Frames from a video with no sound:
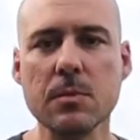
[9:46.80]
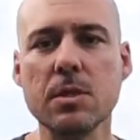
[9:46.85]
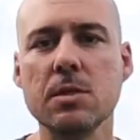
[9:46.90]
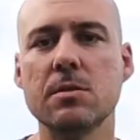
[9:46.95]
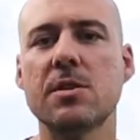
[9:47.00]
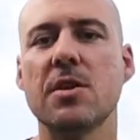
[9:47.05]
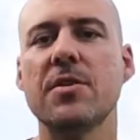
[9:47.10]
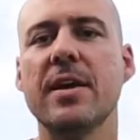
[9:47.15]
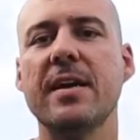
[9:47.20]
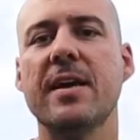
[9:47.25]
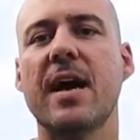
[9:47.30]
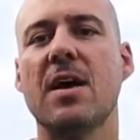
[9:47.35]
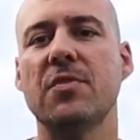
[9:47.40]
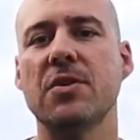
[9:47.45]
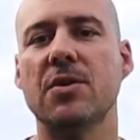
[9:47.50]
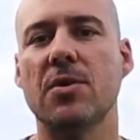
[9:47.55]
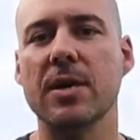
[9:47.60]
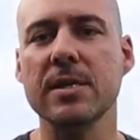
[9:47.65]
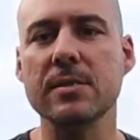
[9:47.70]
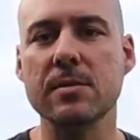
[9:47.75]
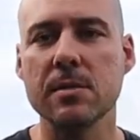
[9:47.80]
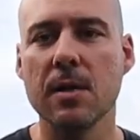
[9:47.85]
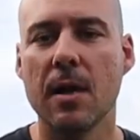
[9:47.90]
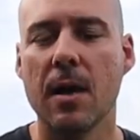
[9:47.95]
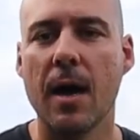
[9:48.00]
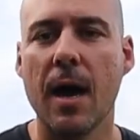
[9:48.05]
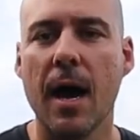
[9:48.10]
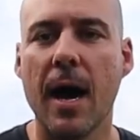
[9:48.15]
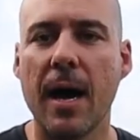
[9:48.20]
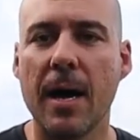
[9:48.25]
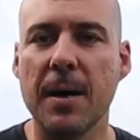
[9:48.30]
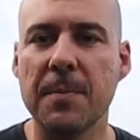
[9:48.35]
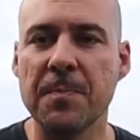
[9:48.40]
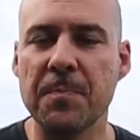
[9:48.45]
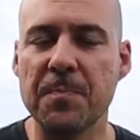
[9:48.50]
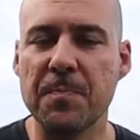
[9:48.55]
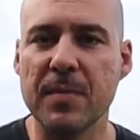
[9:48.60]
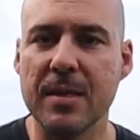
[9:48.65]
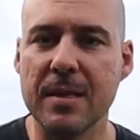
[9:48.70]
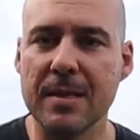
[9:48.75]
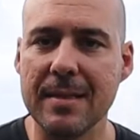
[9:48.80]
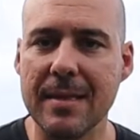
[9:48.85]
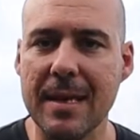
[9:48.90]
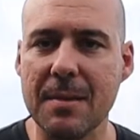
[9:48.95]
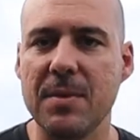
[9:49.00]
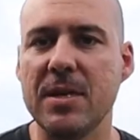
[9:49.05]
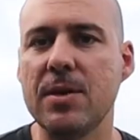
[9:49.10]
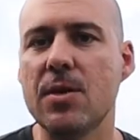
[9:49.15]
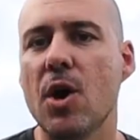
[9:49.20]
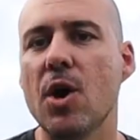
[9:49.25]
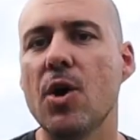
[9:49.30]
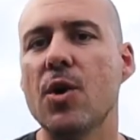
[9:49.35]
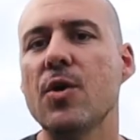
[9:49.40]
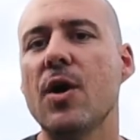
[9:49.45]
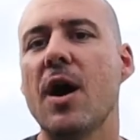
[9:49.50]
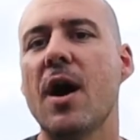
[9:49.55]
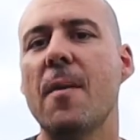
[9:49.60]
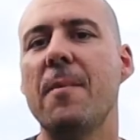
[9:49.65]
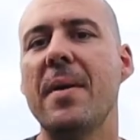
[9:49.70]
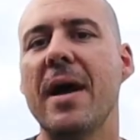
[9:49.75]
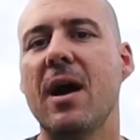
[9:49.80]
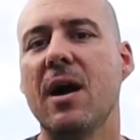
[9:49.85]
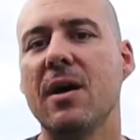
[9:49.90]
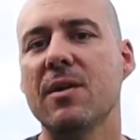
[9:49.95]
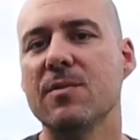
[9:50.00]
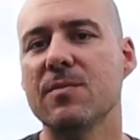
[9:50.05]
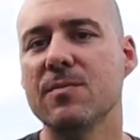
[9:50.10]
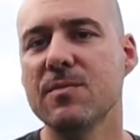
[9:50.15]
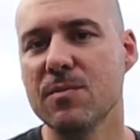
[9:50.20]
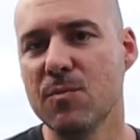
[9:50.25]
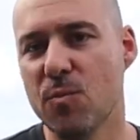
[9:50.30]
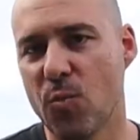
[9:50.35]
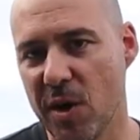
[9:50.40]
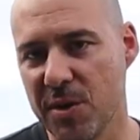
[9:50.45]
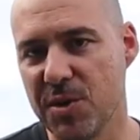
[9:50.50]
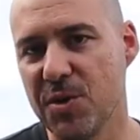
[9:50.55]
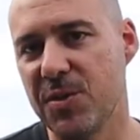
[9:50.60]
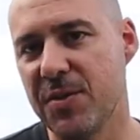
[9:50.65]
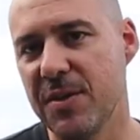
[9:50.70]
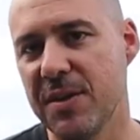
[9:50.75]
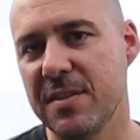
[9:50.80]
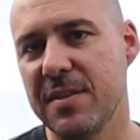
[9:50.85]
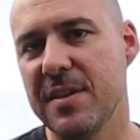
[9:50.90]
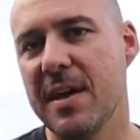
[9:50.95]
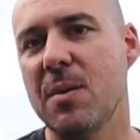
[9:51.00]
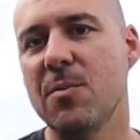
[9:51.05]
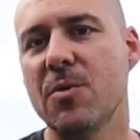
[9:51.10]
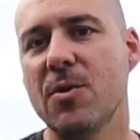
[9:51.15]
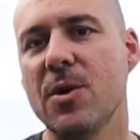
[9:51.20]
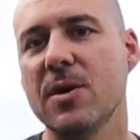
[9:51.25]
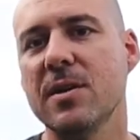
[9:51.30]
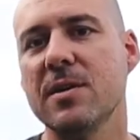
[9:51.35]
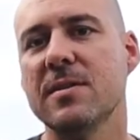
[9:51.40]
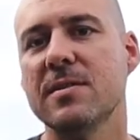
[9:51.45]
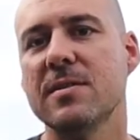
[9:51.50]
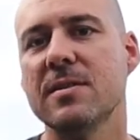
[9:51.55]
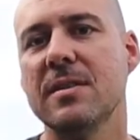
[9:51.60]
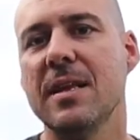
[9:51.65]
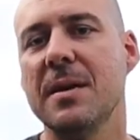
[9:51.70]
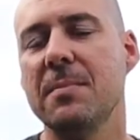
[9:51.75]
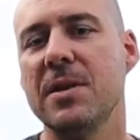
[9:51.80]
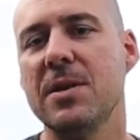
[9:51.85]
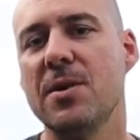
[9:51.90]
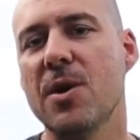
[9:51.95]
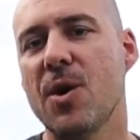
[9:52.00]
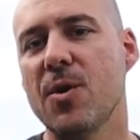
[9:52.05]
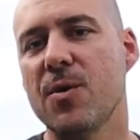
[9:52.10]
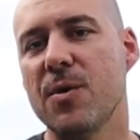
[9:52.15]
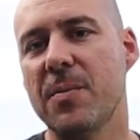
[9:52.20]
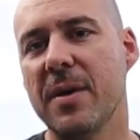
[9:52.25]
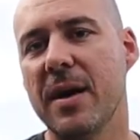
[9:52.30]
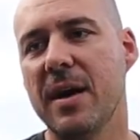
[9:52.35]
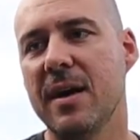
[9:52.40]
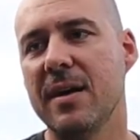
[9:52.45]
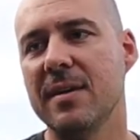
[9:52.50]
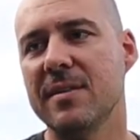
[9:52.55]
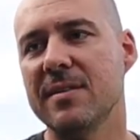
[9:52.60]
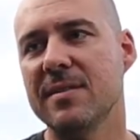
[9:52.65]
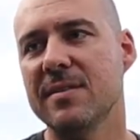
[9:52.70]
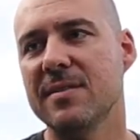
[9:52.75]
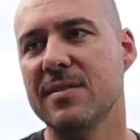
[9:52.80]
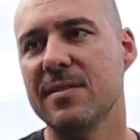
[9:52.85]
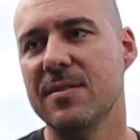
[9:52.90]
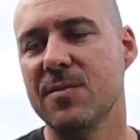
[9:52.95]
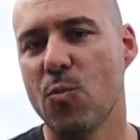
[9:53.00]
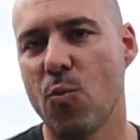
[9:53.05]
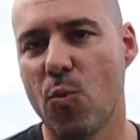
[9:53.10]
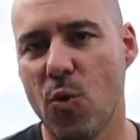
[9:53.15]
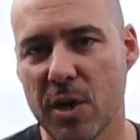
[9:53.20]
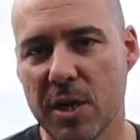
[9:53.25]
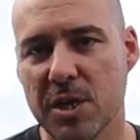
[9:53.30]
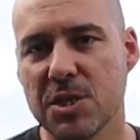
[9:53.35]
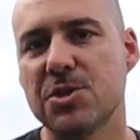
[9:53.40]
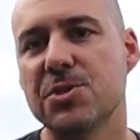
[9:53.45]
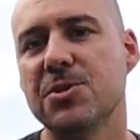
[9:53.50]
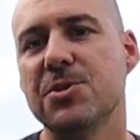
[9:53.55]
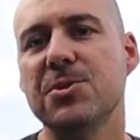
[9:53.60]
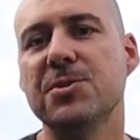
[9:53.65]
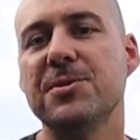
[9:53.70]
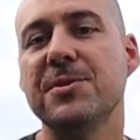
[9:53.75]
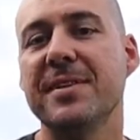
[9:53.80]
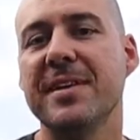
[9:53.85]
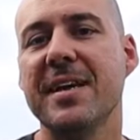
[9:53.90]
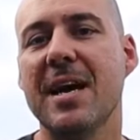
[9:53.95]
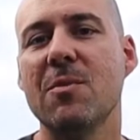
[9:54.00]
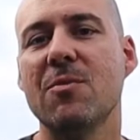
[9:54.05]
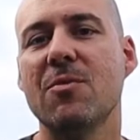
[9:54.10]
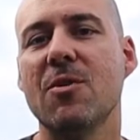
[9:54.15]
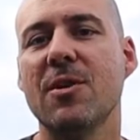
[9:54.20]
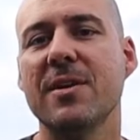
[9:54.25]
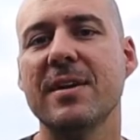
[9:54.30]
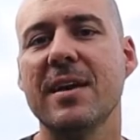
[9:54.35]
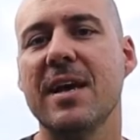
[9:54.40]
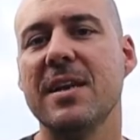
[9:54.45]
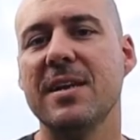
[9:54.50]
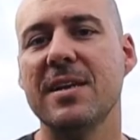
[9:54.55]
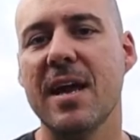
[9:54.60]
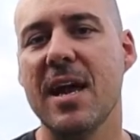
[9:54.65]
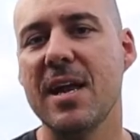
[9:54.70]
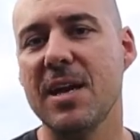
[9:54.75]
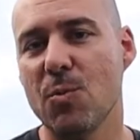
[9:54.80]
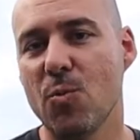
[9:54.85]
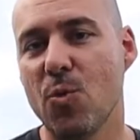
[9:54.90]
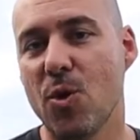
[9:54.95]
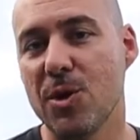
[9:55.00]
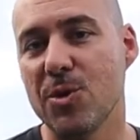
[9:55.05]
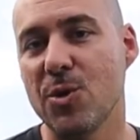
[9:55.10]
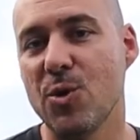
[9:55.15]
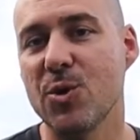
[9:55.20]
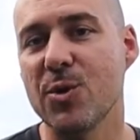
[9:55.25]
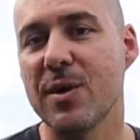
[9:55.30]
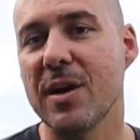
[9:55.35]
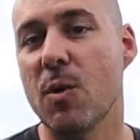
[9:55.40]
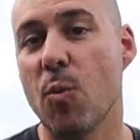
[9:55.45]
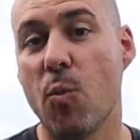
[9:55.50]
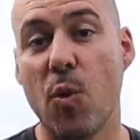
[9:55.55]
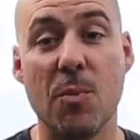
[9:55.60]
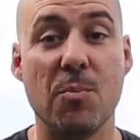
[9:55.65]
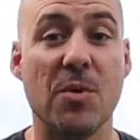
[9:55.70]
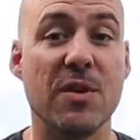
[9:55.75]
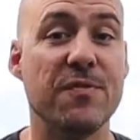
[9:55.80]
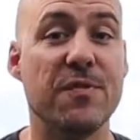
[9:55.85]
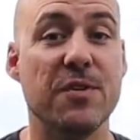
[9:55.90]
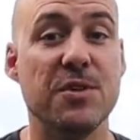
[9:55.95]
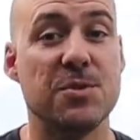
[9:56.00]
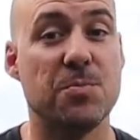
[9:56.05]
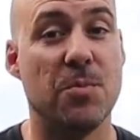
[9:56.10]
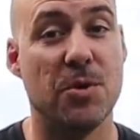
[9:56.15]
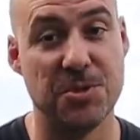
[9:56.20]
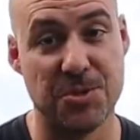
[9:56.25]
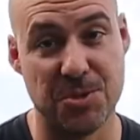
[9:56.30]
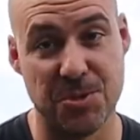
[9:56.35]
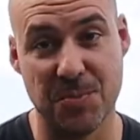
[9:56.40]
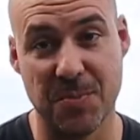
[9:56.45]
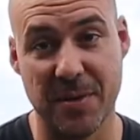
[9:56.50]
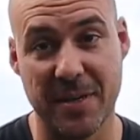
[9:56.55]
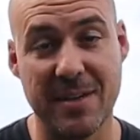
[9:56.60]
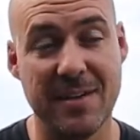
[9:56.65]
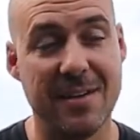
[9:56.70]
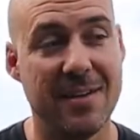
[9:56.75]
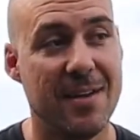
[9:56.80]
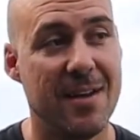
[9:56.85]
So there you have it, guys. Let me know about what you think of the Amarok. Let me know about what I should do to the Amarok and in what order and what my first mod should be.